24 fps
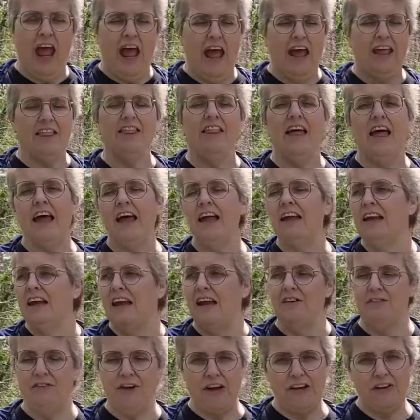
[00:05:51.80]
And then
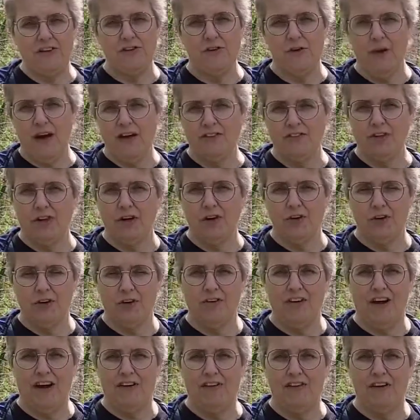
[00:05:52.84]
if I do have to go to
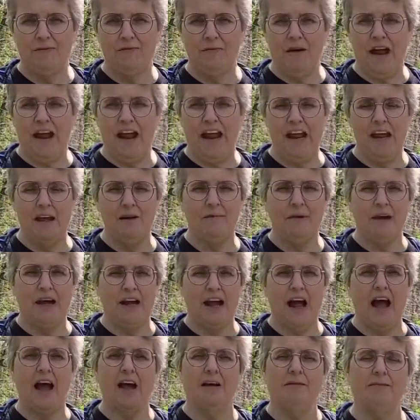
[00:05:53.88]
ground in my hammock,
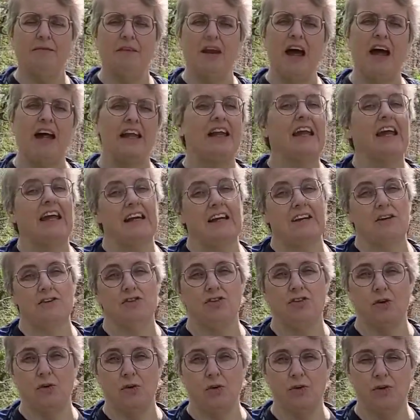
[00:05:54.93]
I'm not getting
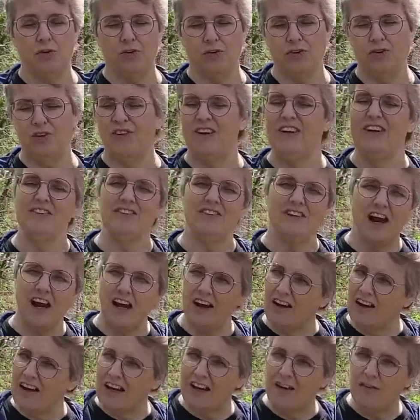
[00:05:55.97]
soaked through. It's not
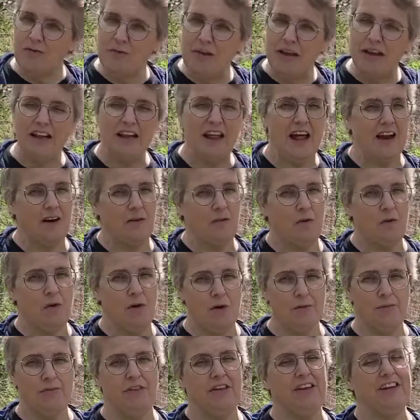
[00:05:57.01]
going to give me a lot of
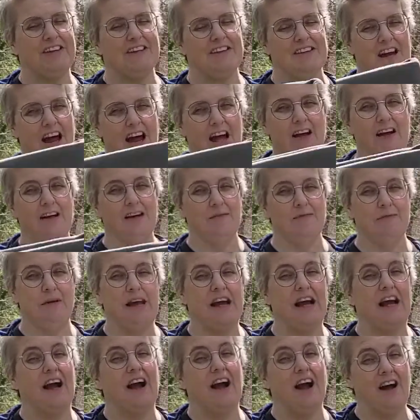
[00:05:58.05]
warmth. It's not going to
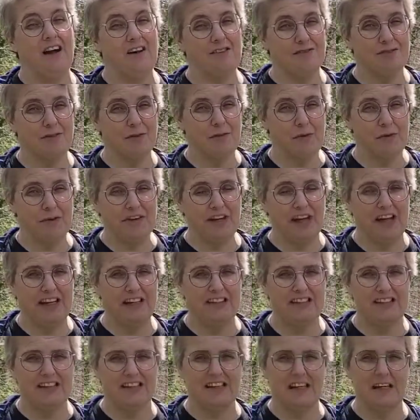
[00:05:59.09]
be a comfortable
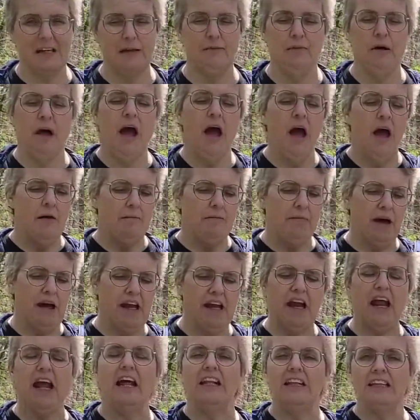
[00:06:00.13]
night's sleep,
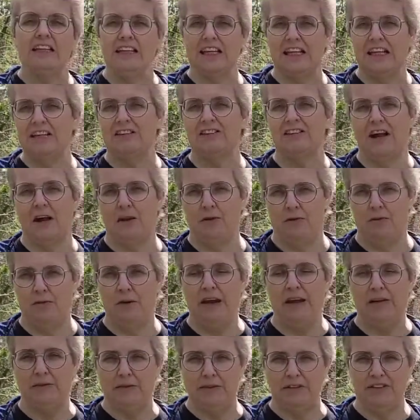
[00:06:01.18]
but at least I would
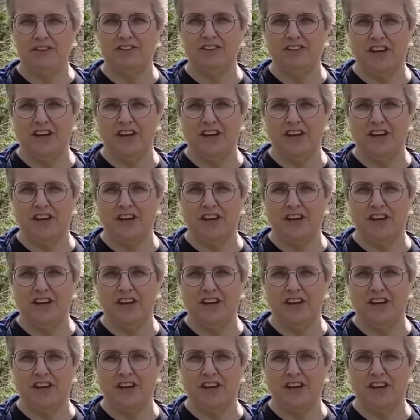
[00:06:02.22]
be able to